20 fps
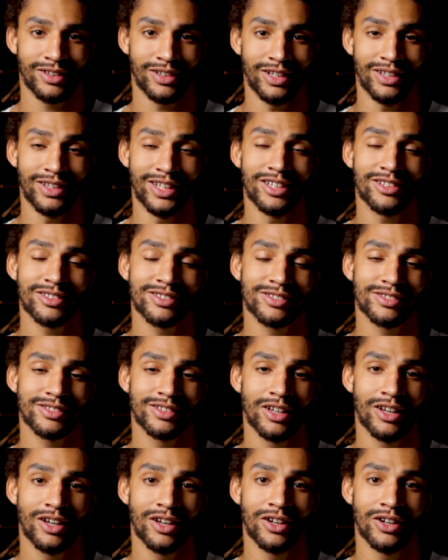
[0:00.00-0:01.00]
in this,
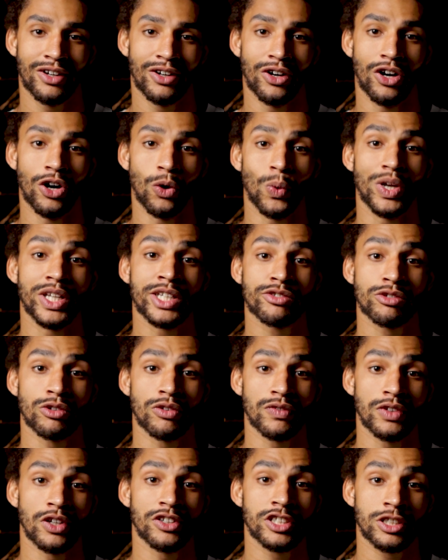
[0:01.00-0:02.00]
her winter
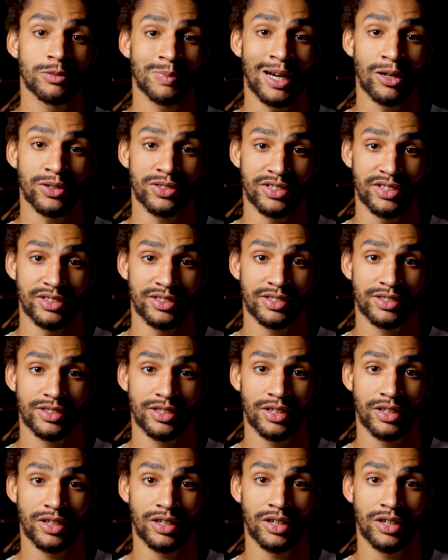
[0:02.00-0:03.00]
of lost spouses,
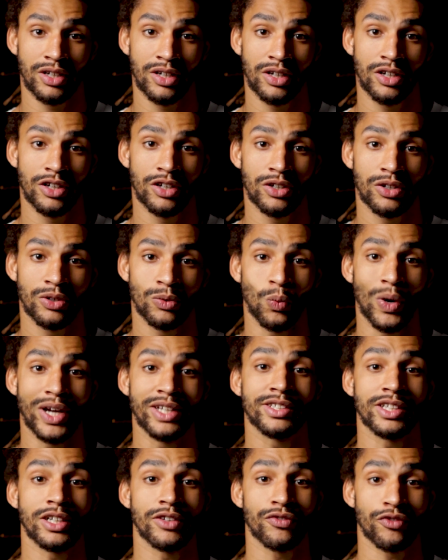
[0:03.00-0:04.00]

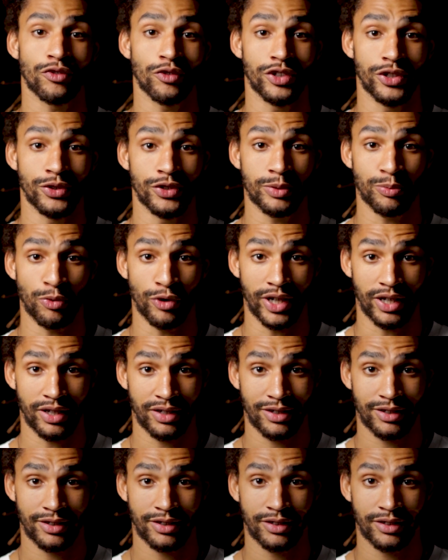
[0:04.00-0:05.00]
waiting for a new spring.